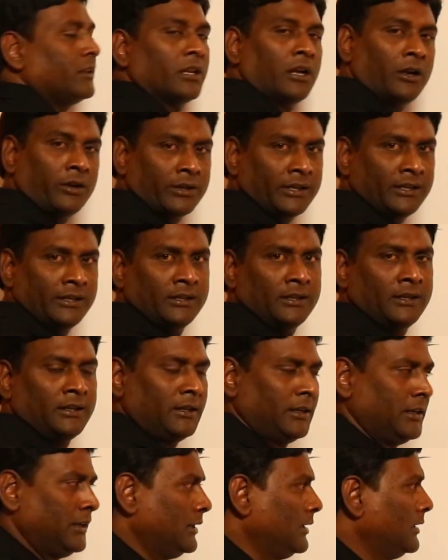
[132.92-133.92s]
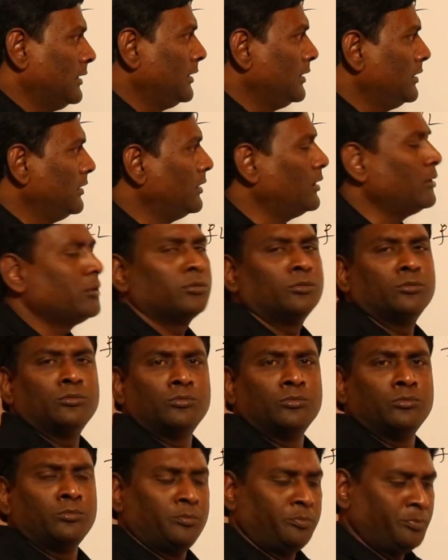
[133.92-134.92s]
Okay. Now,
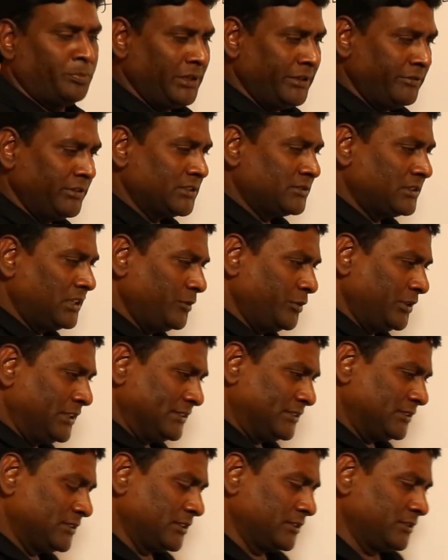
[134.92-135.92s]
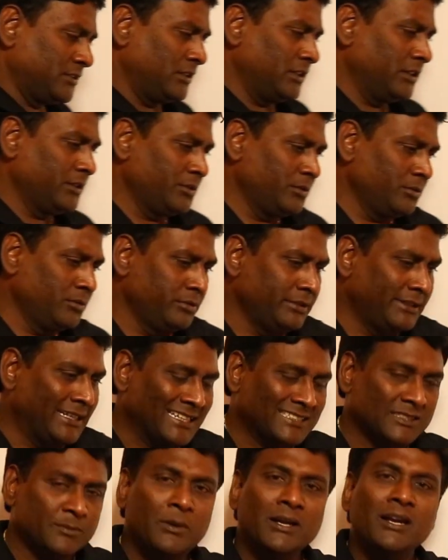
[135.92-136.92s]
previously we discussed, like, you know,
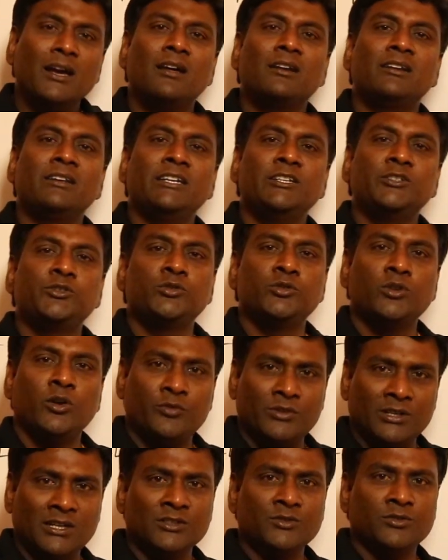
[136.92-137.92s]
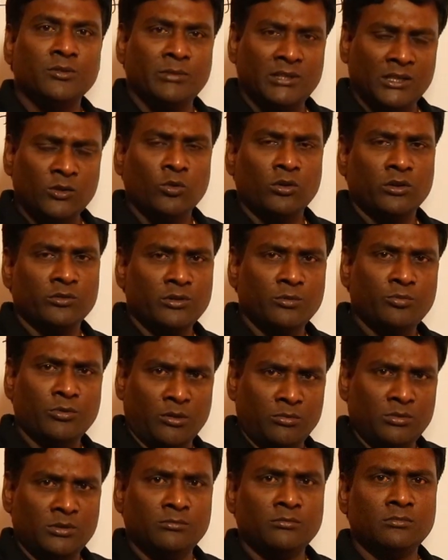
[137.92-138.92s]
X by R ratio of transformer. In one of the
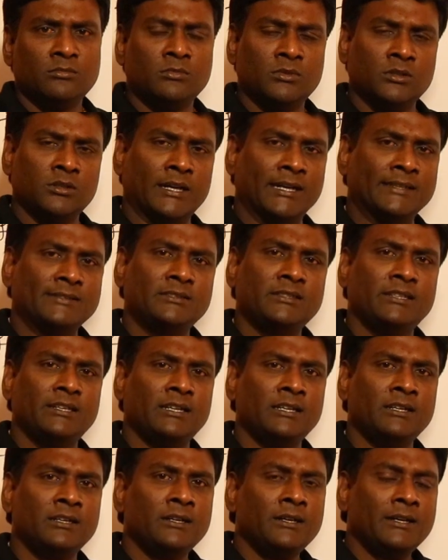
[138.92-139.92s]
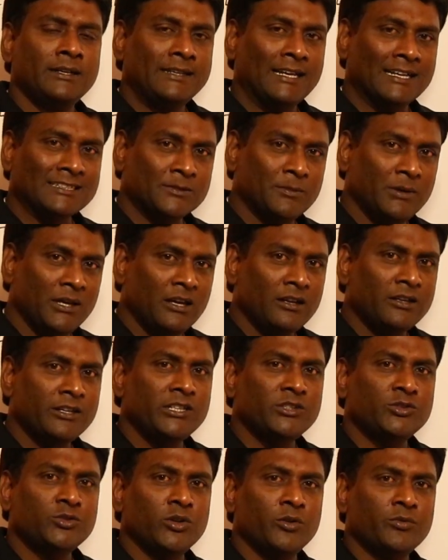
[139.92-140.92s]
problem I said X by R
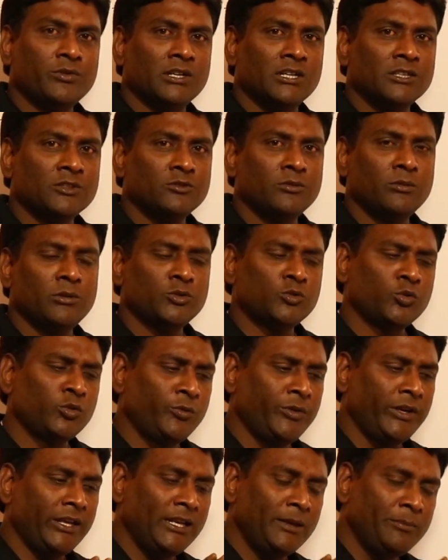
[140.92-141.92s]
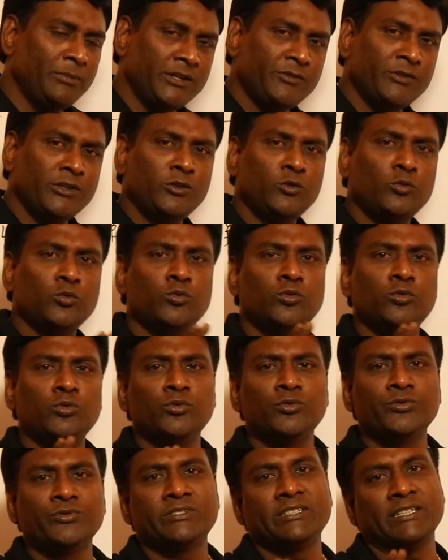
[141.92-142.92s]
ratio of transformer should vary between 2
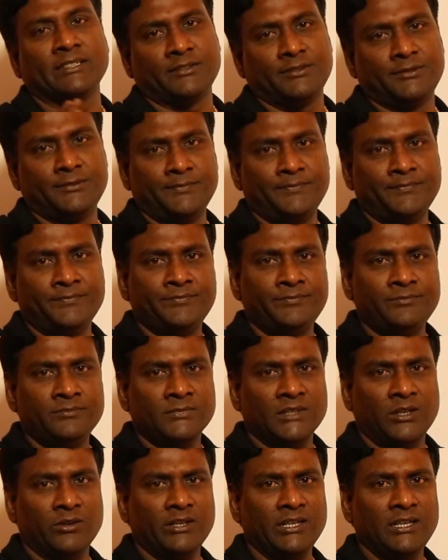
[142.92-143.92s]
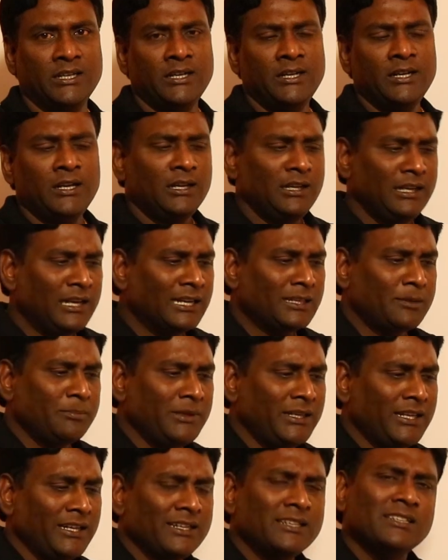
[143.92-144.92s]
to 6. Okay, let
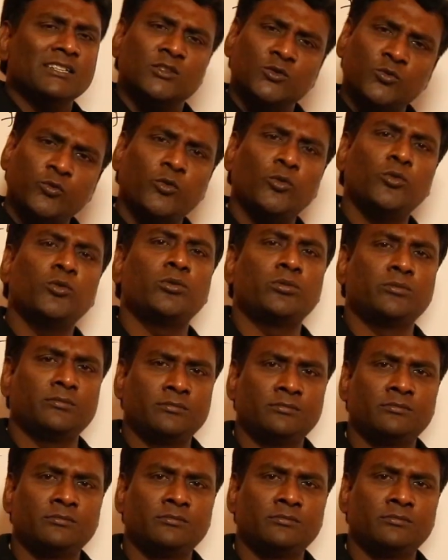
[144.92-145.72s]
me take it as 4.